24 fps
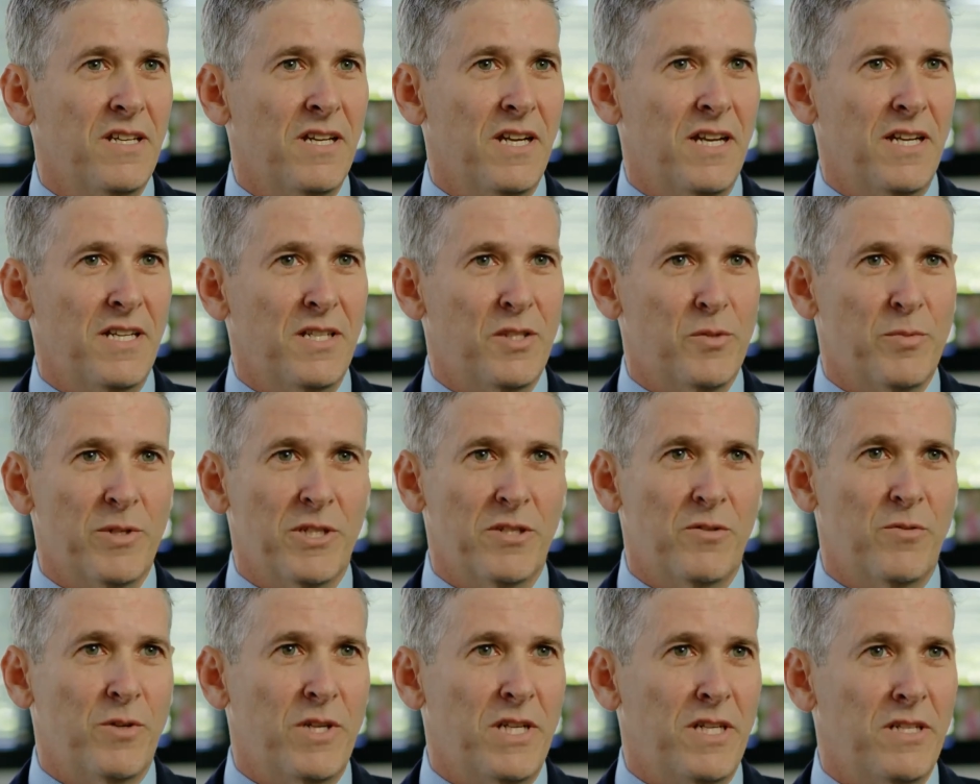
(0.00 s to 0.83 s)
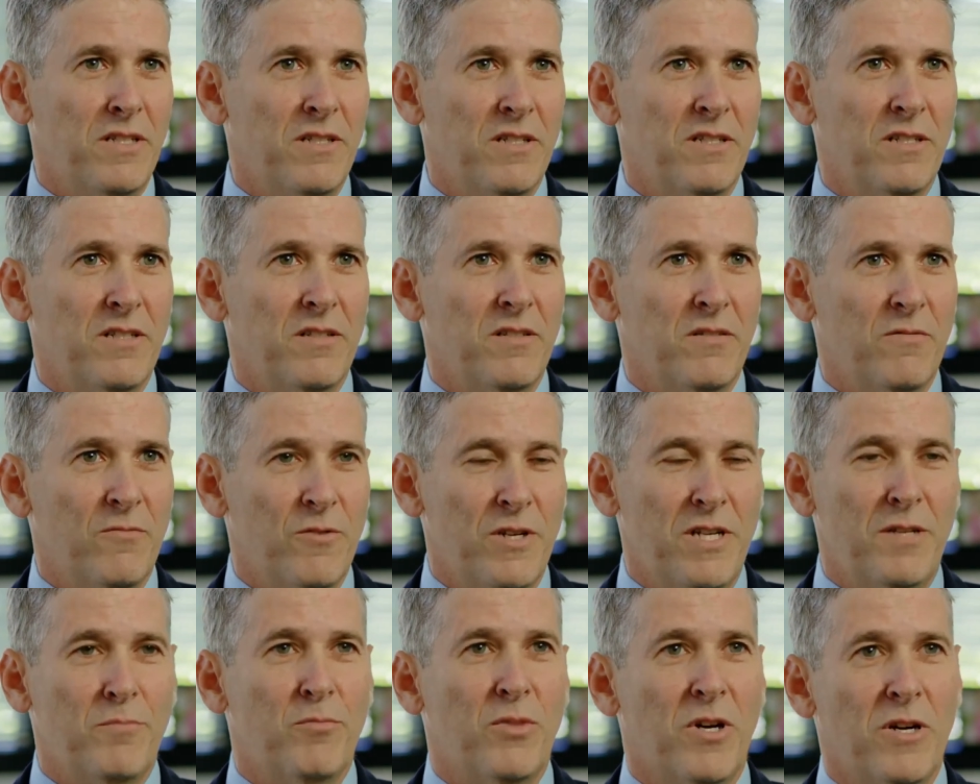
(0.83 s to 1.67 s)
And it's been a great,
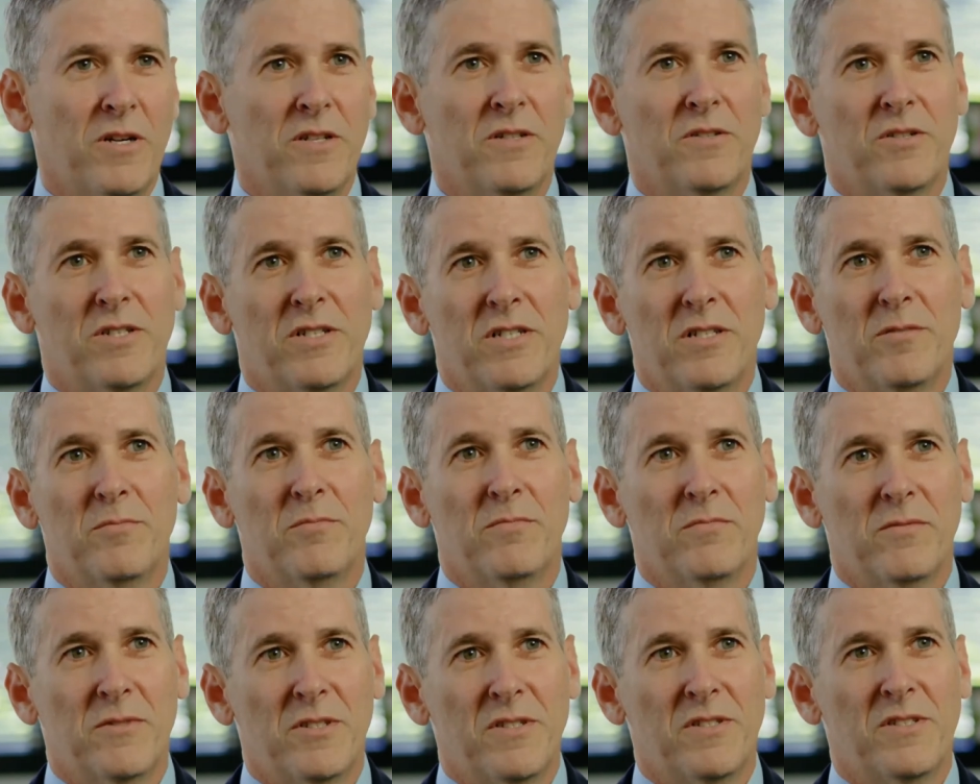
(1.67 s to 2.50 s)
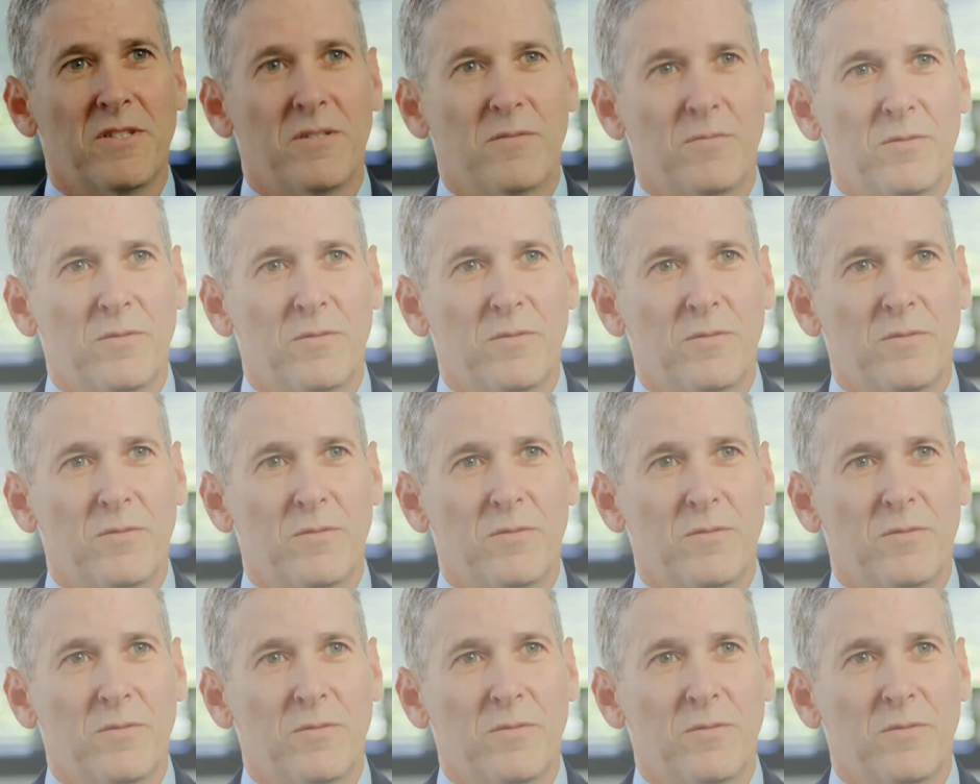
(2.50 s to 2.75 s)
great partnership. And so